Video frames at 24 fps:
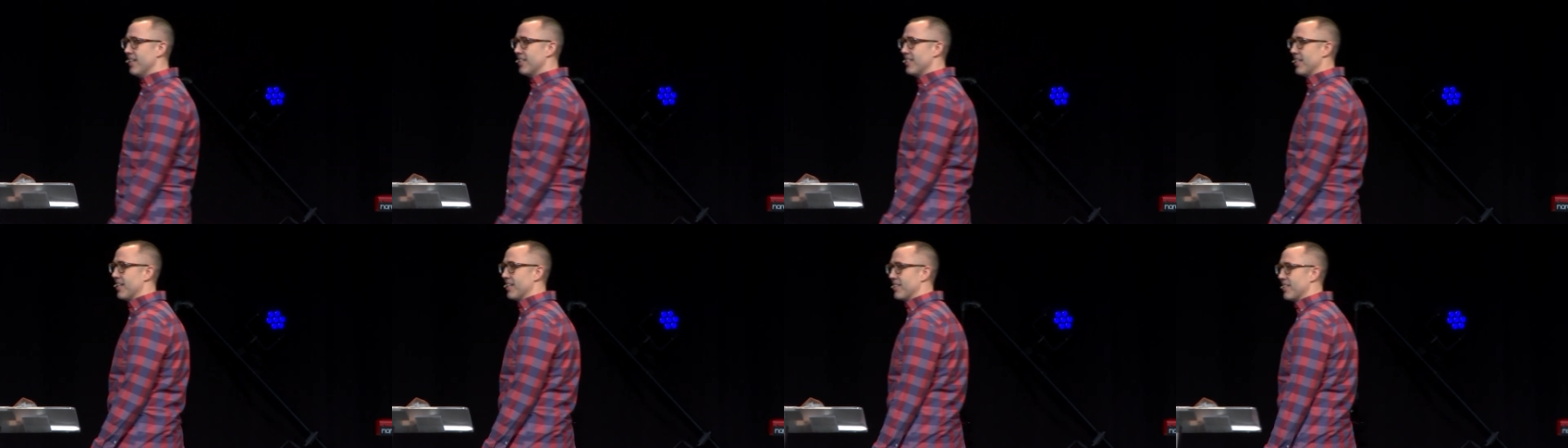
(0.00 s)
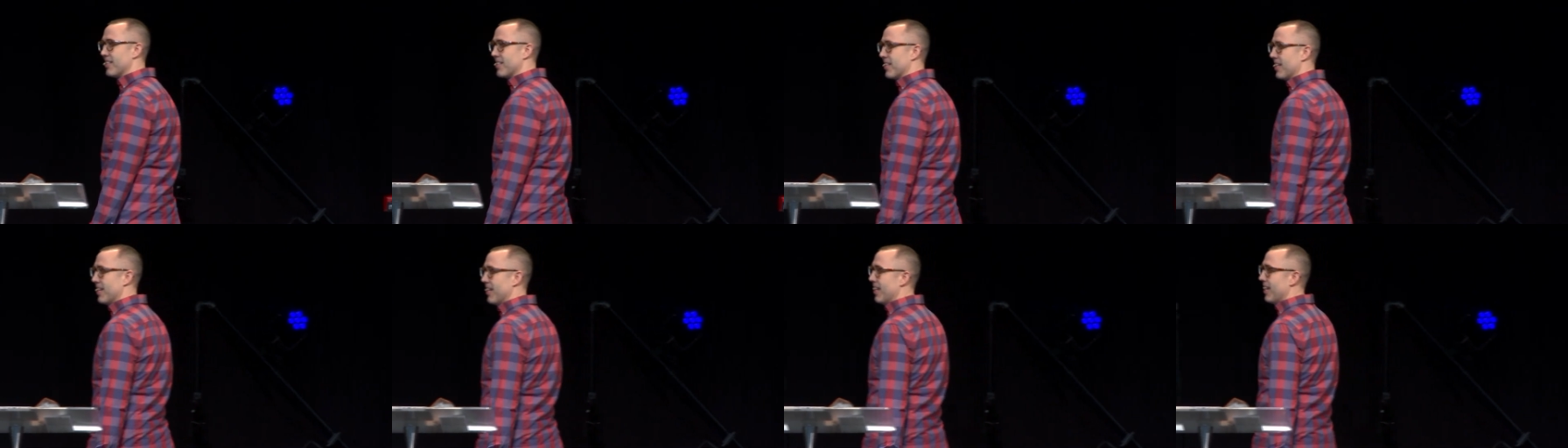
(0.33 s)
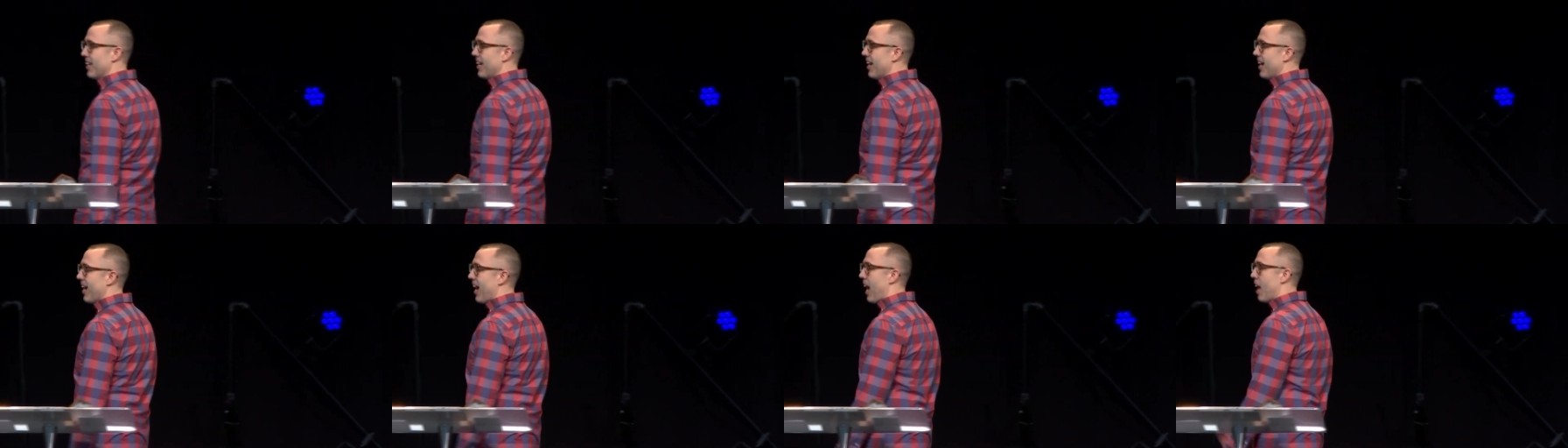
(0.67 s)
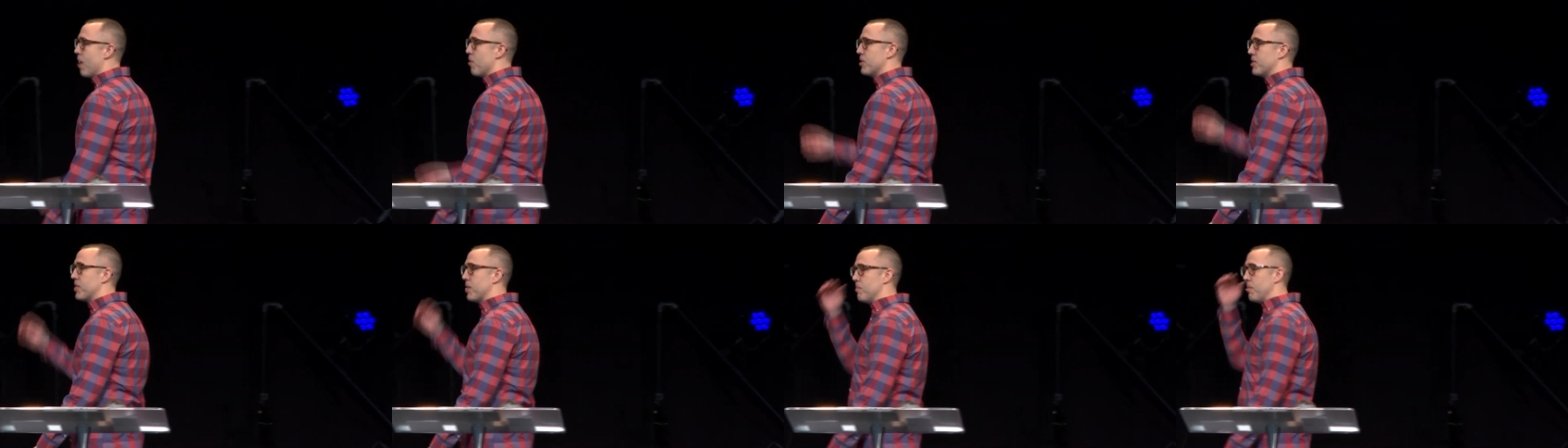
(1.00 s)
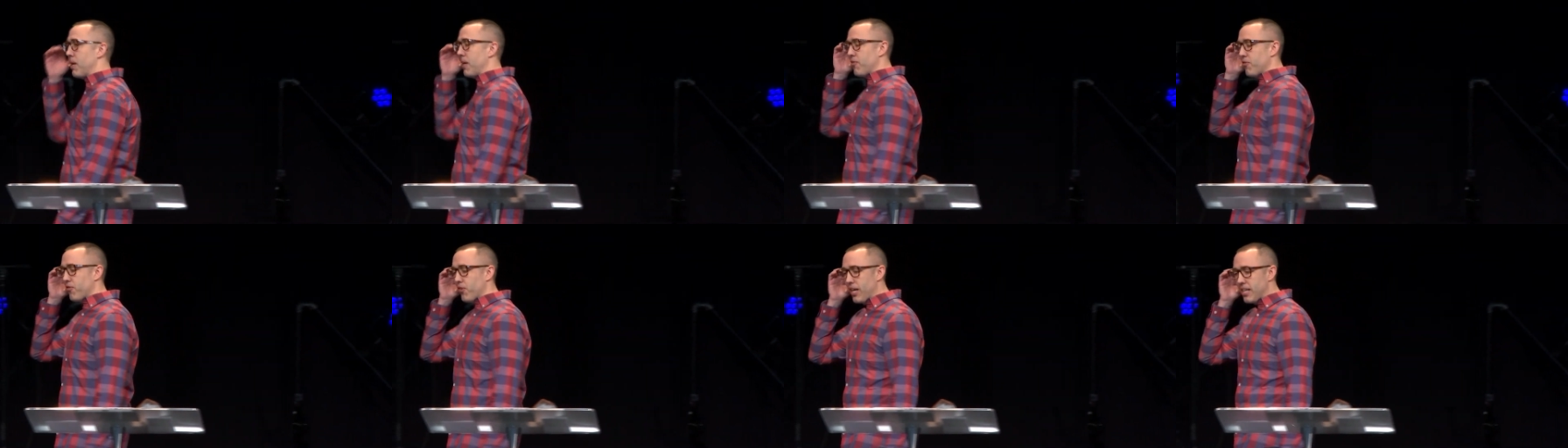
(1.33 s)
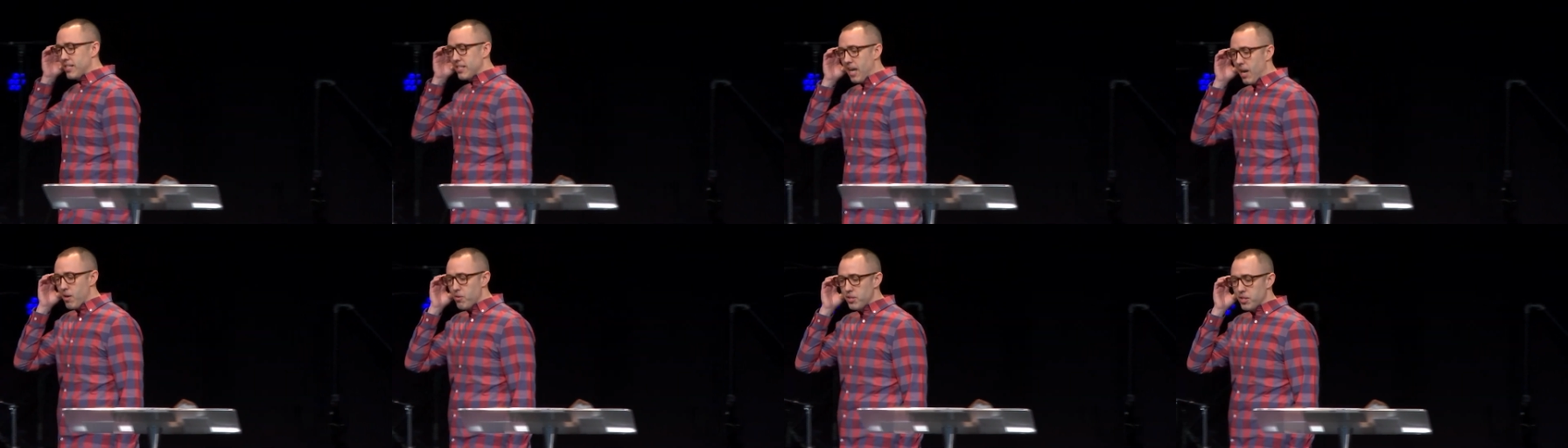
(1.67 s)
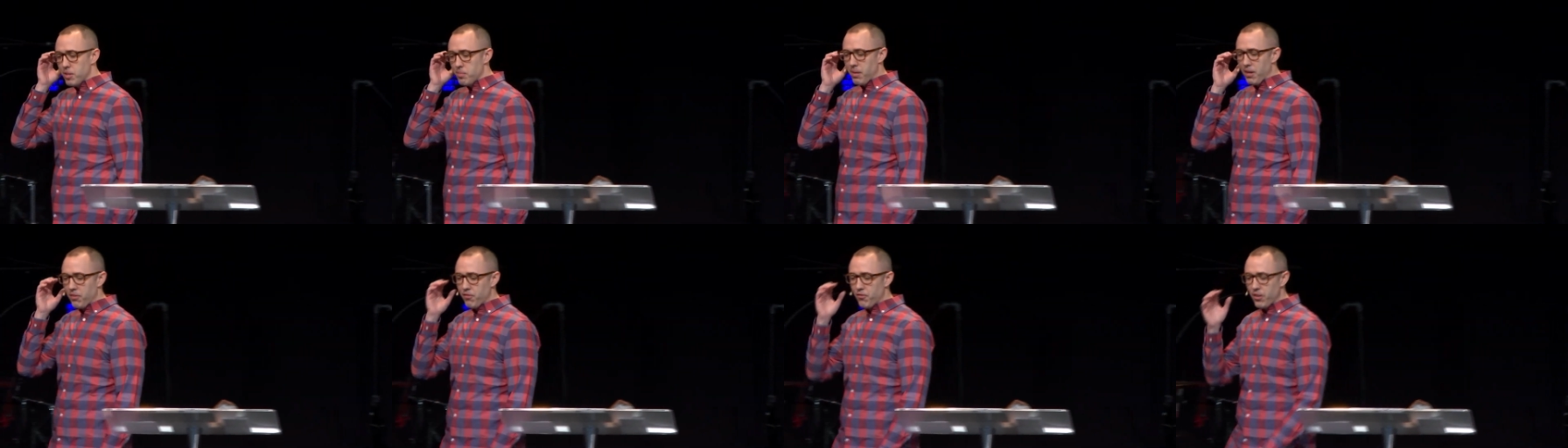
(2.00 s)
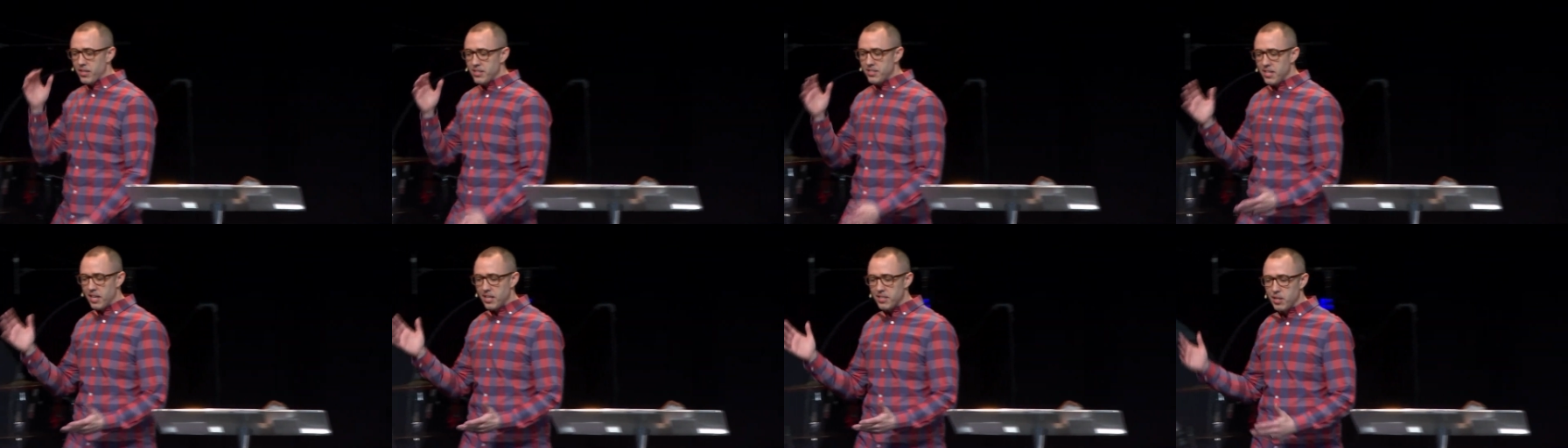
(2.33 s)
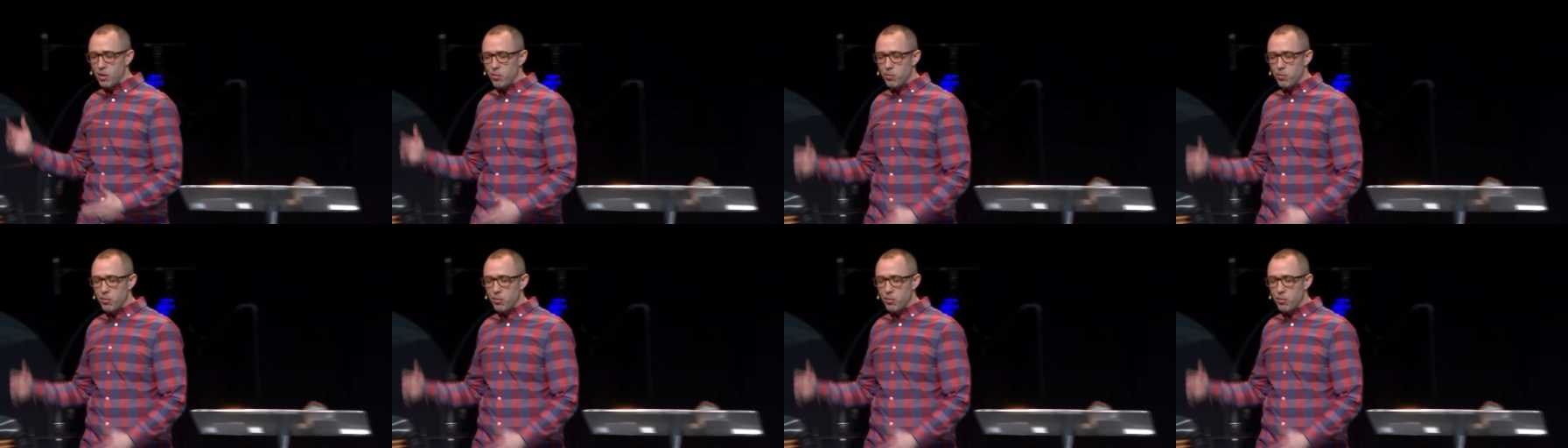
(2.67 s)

Just, I was at my friend, I was at my friend's house.